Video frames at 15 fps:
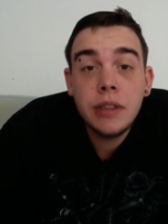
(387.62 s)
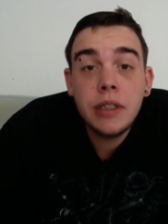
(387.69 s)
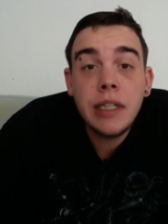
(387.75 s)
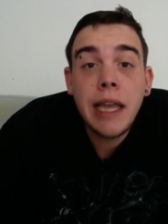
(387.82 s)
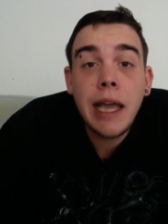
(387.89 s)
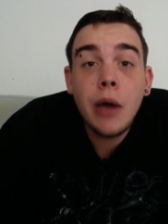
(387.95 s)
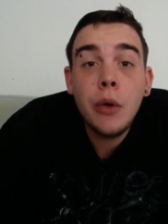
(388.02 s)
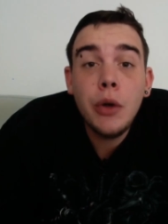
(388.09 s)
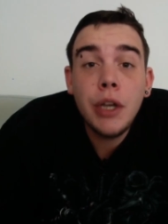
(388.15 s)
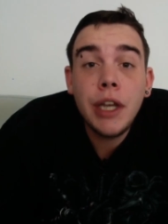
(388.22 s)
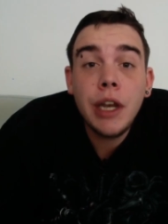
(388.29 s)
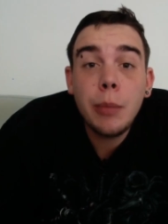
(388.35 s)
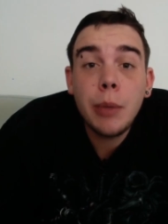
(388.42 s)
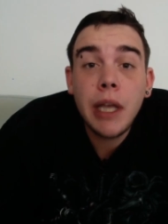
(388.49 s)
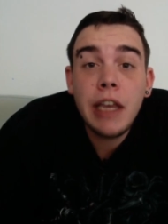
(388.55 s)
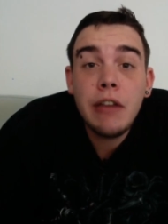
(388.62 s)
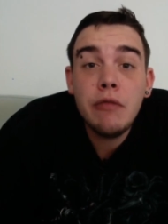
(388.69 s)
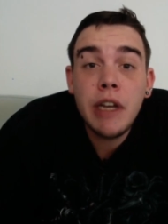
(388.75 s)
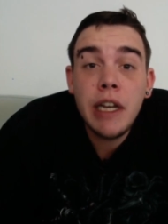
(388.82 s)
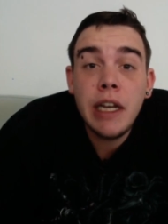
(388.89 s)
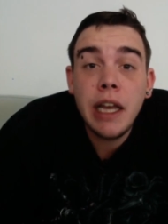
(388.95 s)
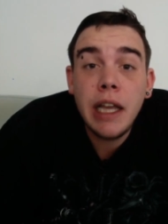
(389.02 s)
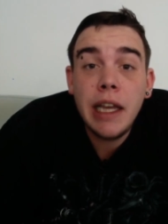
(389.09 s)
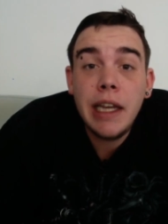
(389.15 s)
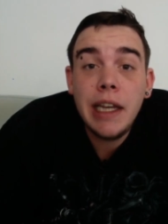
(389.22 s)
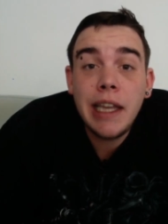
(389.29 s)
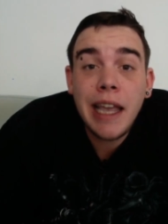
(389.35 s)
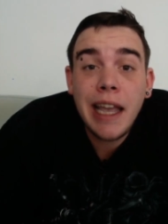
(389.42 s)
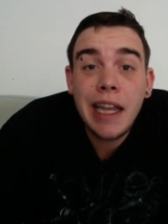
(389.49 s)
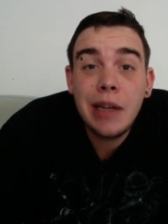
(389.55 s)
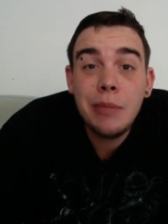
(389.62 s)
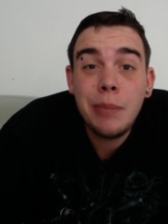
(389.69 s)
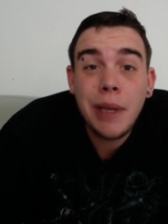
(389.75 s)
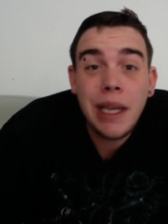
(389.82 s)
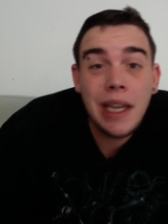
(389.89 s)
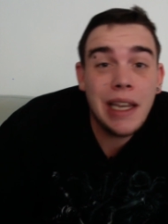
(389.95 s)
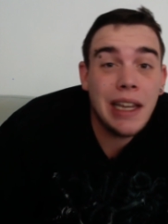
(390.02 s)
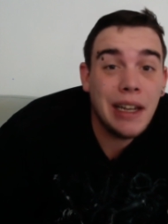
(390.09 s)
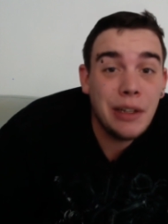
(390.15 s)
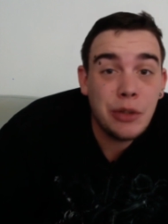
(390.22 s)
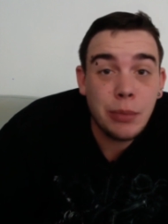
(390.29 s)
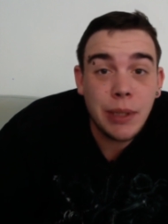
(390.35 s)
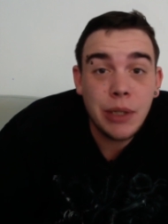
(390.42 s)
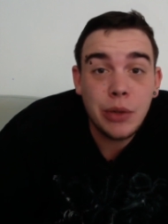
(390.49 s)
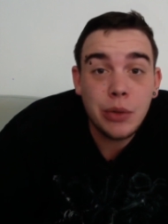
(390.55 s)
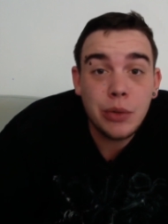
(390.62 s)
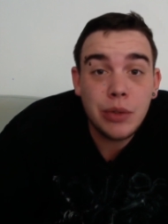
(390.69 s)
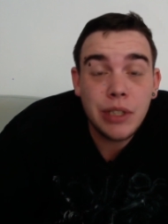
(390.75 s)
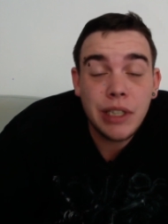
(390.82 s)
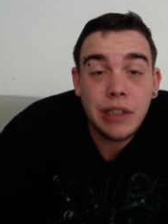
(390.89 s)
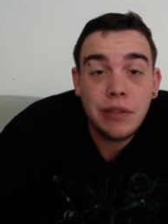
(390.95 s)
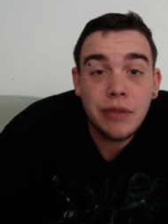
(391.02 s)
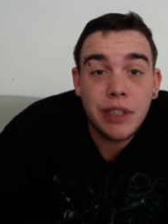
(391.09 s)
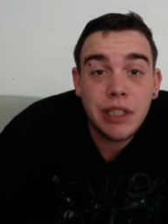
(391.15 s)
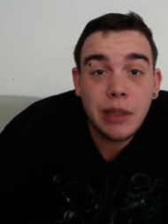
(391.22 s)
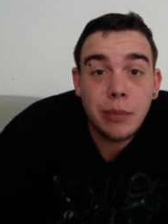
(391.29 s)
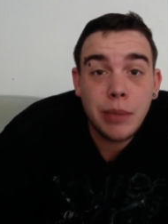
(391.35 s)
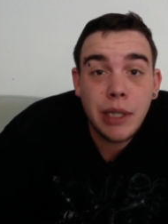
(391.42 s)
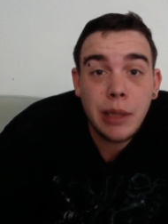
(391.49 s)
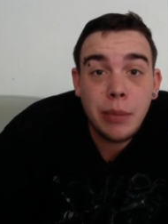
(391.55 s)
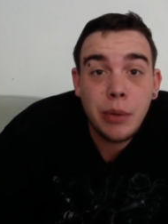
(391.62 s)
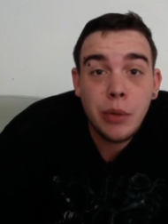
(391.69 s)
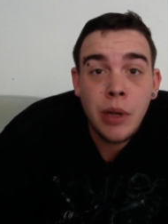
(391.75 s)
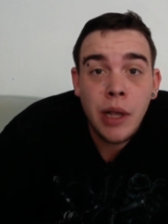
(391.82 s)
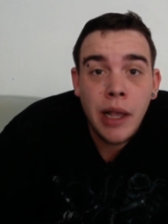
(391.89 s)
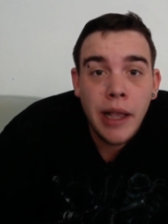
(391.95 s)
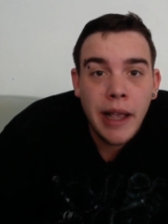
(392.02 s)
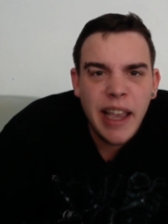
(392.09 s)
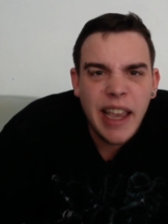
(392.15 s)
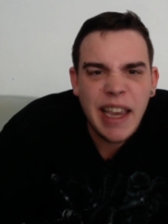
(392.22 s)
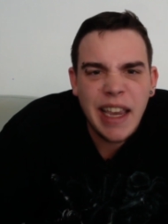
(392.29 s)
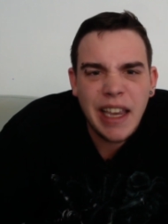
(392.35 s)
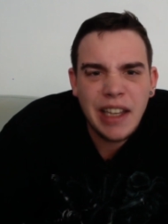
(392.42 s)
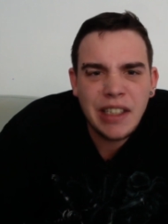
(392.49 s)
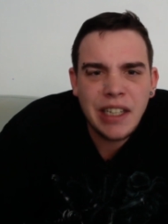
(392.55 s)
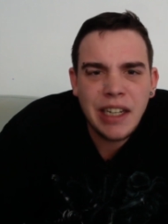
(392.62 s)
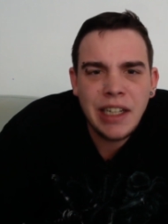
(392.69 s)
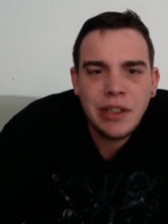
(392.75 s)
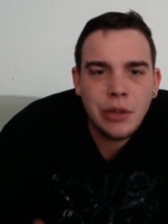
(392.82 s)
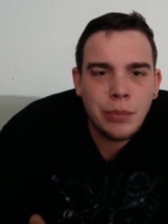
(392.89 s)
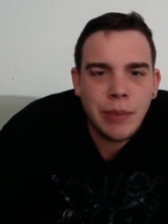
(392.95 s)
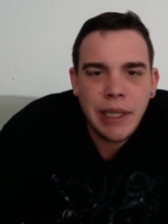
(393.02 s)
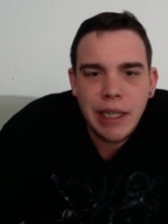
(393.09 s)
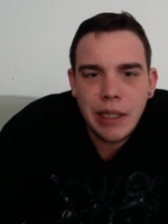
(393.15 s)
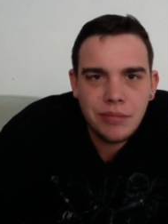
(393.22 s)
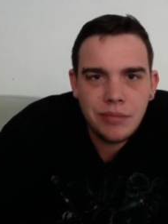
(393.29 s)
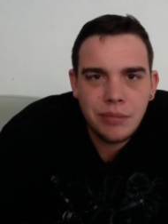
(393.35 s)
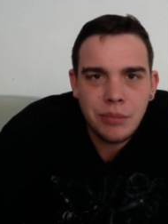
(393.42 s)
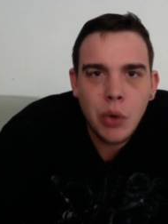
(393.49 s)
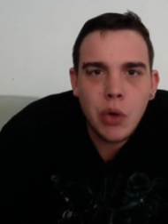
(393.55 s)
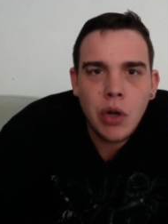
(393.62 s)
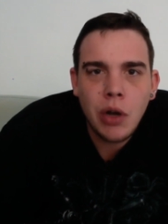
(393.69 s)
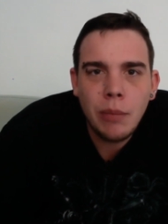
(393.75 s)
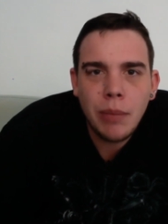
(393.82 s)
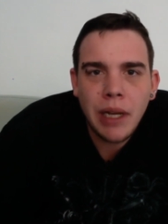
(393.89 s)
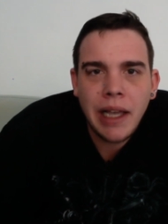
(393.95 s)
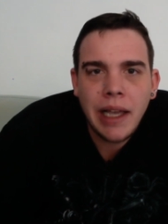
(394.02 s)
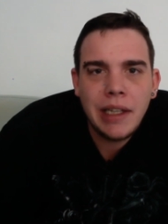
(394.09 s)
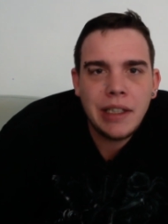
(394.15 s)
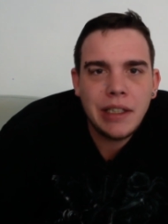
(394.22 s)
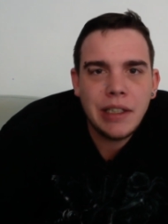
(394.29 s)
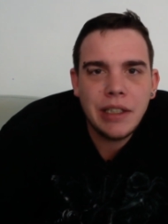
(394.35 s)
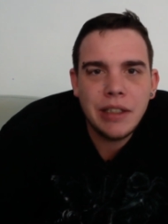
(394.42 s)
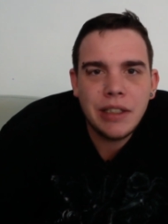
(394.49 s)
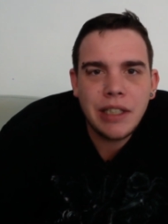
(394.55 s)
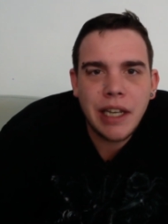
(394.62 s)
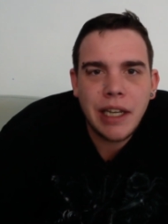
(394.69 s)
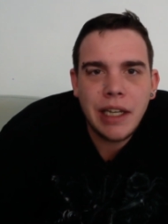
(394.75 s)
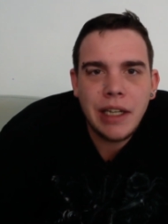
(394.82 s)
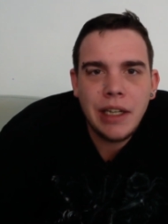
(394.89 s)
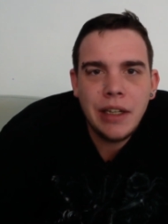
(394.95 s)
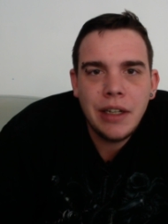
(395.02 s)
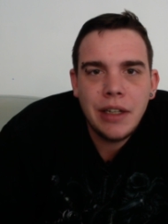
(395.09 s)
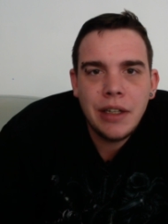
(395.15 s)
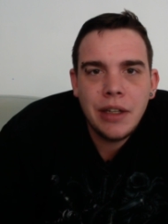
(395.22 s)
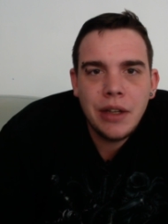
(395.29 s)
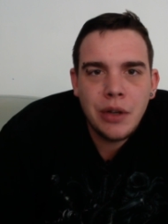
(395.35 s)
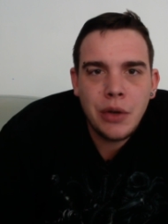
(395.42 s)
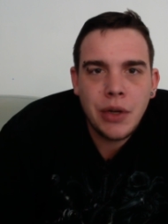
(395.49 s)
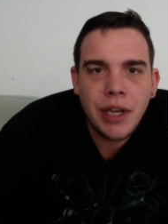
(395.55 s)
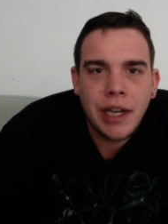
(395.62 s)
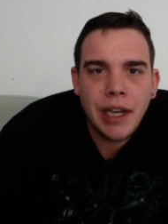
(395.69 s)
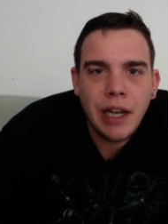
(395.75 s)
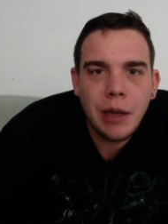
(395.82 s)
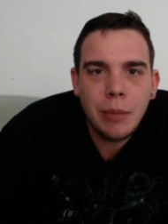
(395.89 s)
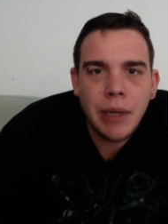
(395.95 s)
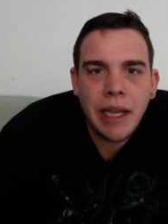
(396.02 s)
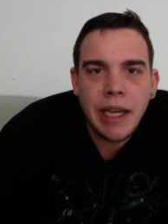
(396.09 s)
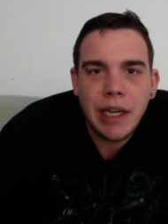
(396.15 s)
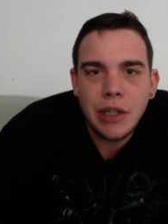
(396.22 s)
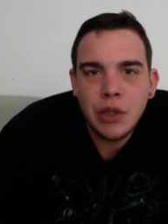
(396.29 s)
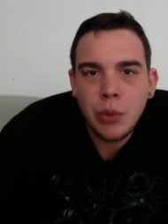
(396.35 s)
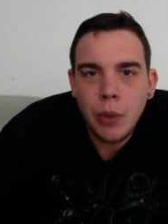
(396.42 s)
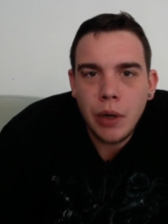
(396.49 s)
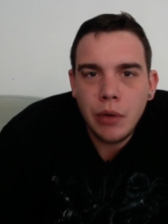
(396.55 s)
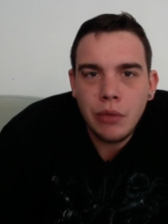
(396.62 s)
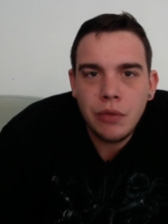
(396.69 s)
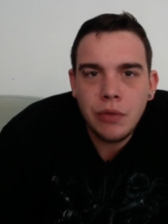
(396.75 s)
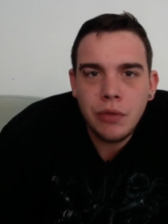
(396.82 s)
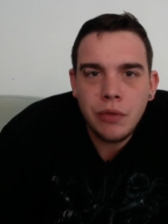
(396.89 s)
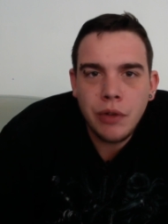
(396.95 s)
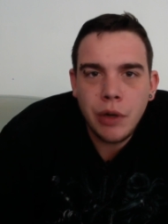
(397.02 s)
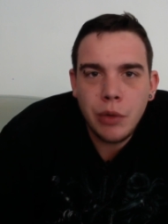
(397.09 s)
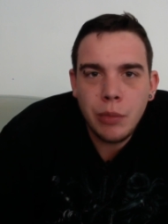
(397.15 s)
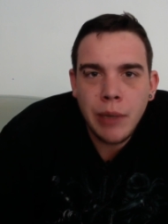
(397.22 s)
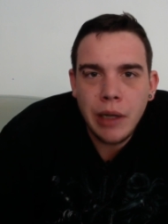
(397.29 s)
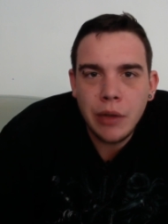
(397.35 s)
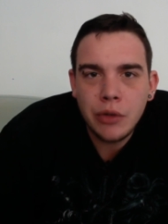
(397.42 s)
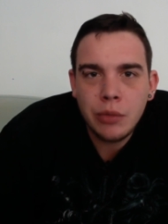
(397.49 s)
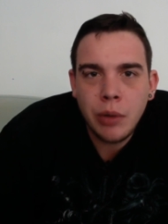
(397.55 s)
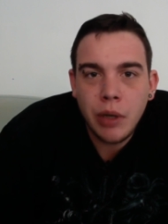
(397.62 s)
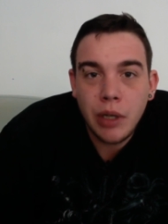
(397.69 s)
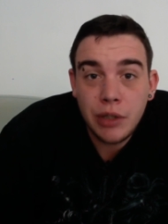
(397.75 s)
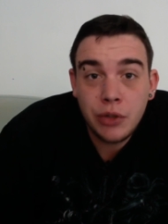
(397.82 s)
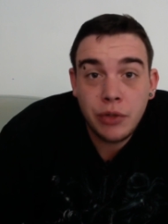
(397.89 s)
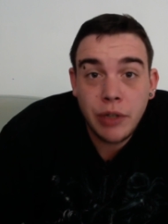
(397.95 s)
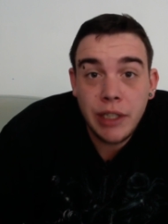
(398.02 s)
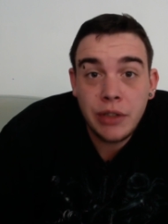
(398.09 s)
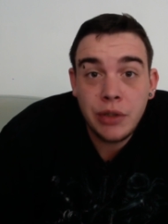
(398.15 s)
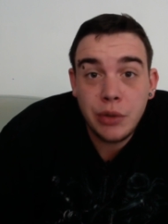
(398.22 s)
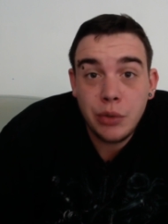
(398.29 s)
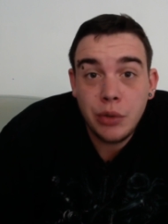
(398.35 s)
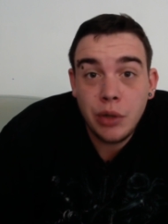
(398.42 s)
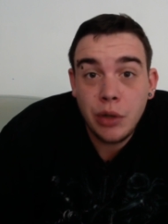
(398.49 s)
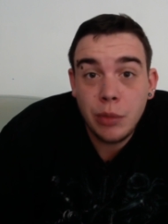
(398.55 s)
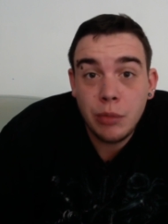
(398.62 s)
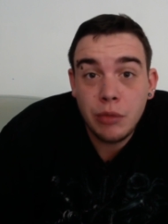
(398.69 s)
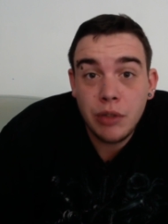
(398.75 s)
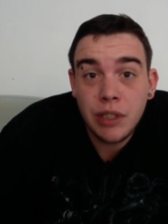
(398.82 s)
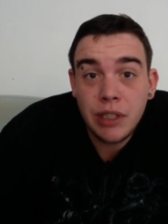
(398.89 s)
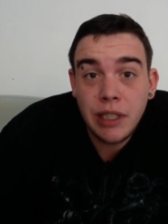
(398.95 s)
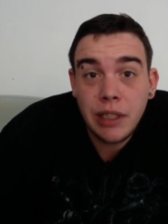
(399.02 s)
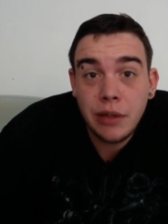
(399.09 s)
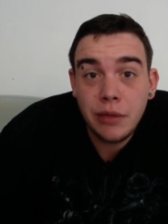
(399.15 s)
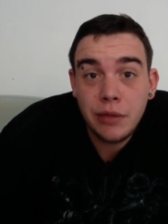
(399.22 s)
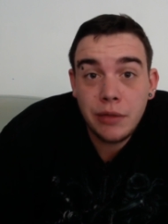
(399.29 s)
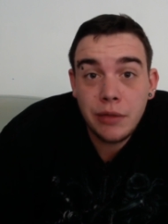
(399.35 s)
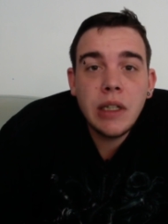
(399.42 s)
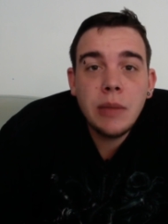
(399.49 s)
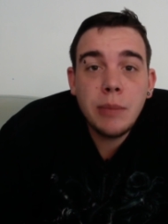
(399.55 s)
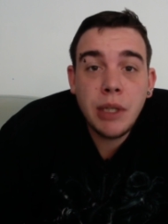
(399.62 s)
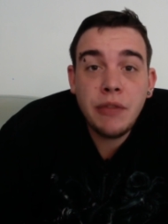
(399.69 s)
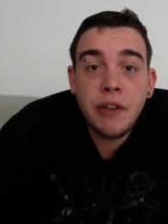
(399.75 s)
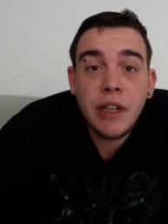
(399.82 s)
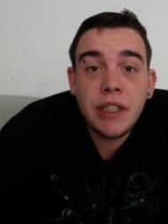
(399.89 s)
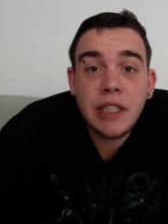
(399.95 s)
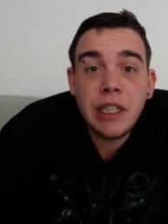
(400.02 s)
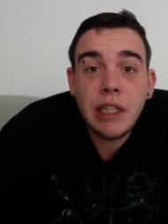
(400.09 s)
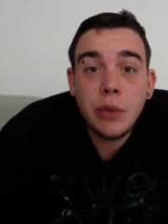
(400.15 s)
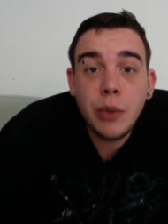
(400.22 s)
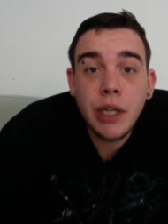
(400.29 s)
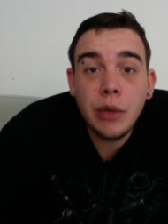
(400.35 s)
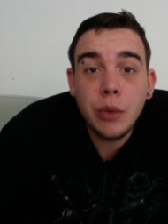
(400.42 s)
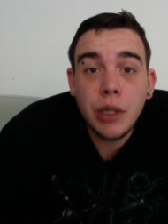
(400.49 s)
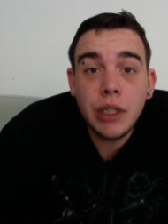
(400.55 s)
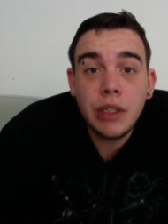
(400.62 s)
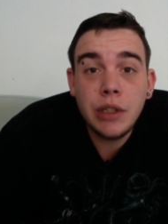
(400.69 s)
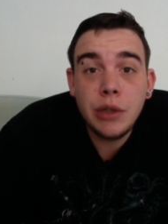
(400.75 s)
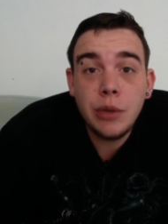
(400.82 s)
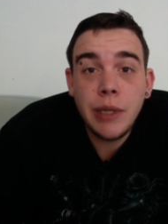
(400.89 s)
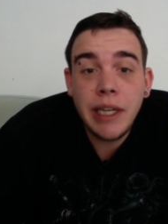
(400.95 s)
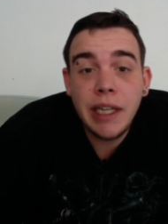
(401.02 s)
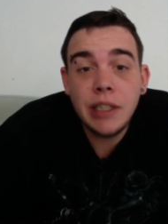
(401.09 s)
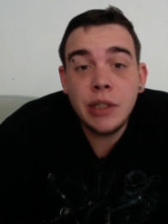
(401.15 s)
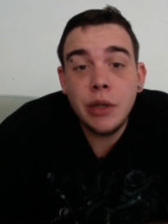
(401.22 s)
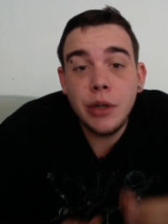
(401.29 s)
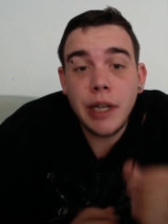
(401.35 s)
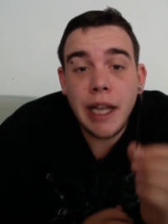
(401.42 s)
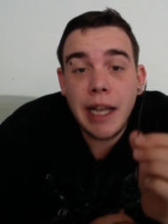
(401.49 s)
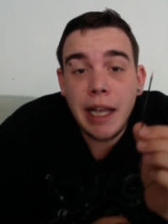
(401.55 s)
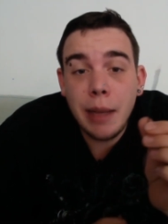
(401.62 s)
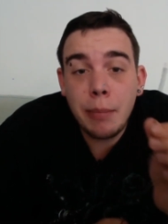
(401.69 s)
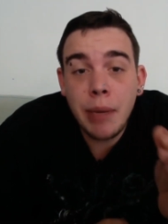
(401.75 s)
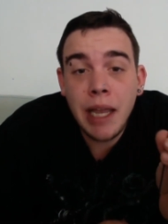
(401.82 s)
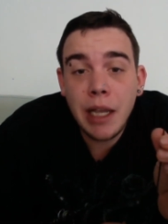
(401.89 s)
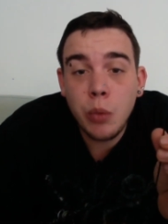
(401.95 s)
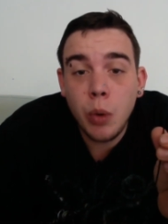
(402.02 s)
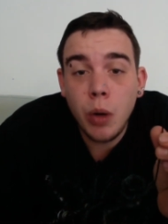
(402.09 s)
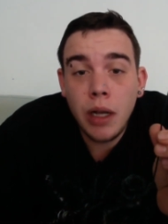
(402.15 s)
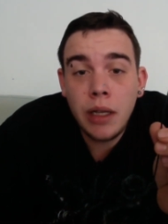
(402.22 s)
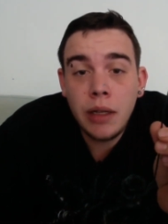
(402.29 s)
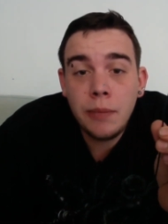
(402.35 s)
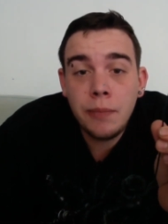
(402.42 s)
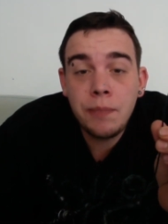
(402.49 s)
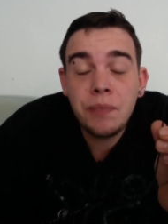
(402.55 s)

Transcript: Now, hooking up a relay can be a little bit daunting for some people. It is a little bit more complicated than, say, hooking up a 12 volt power supply straight to the hopper itself. But the first thing that we're going to want to do is hook our black wire